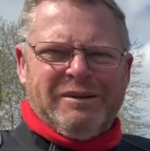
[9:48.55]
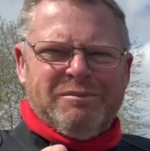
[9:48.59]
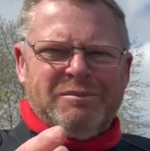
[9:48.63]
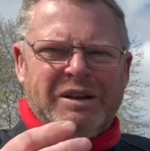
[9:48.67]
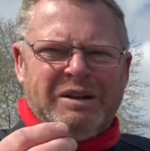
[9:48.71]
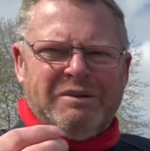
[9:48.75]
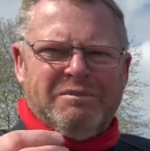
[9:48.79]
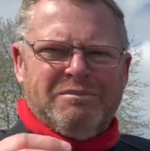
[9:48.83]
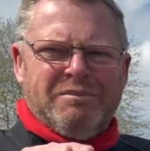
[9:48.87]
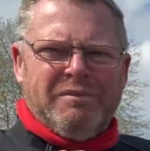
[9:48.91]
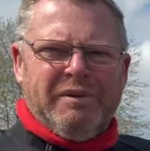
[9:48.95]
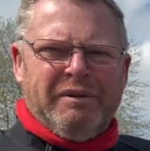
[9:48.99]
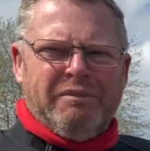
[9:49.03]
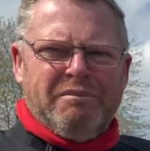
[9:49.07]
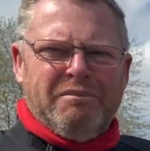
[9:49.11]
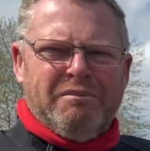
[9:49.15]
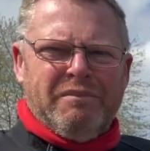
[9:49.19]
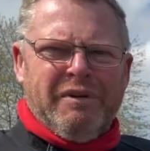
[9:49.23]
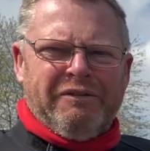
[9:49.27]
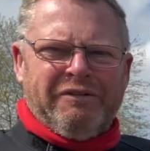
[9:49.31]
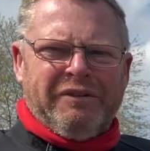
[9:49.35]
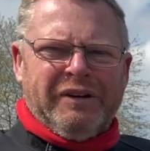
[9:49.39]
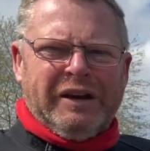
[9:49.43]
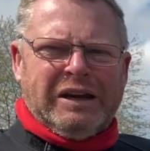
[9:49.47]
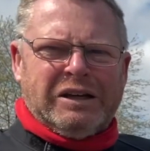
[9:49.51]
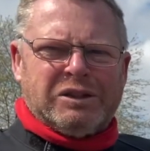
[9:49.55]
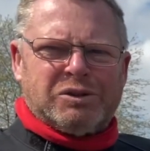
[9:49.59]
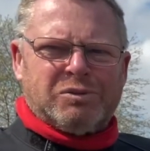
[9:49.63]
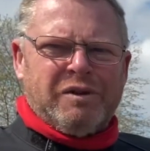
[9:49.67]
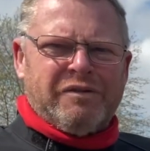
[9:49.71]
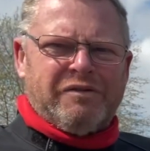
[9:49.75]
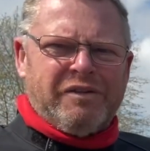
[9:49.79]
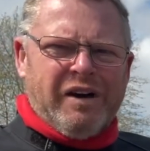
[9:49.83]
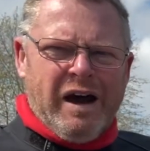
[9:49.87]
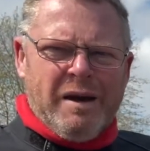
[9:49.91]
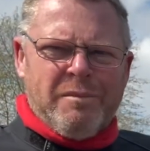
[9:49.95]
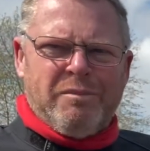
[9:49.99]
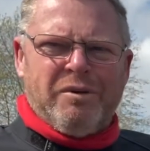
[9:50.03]
My fingers were
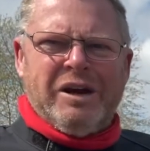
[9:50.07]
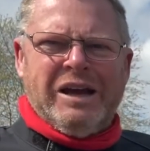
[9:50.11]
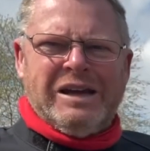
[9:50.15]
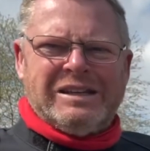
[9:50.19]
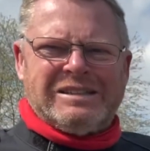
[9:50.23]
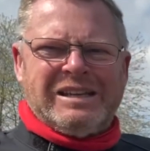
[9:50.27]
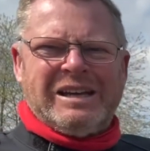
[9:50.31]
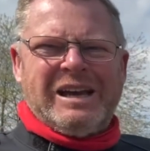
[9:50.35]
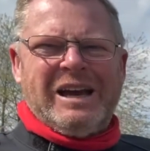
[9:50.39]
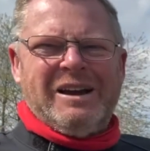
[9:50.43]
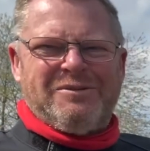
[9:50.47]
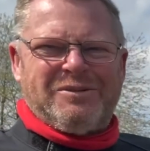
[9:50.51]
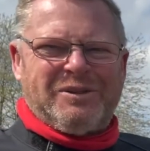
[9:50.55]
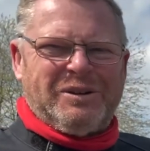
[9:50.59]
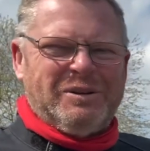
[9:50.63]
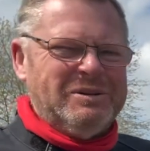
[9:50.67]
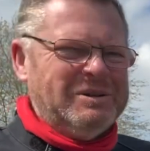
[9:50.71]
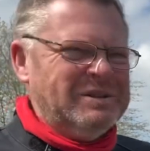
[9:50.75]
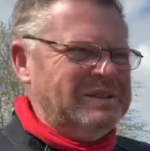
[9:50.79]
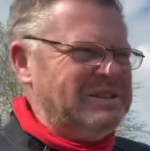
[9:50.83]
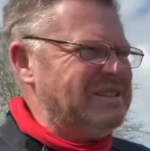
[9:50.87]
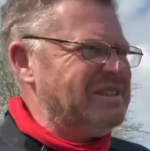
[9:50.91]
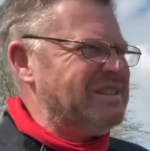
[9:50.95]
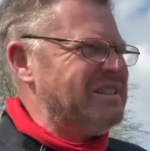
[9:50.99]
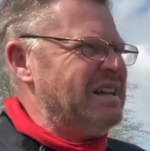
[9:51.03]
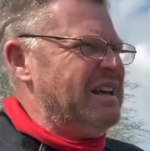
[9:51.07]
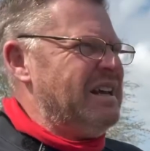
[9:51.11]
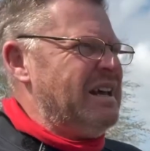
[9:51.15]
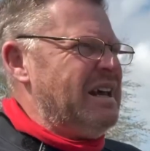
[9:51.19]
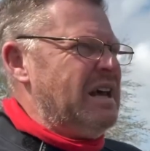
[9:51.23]
vibrating afterwards.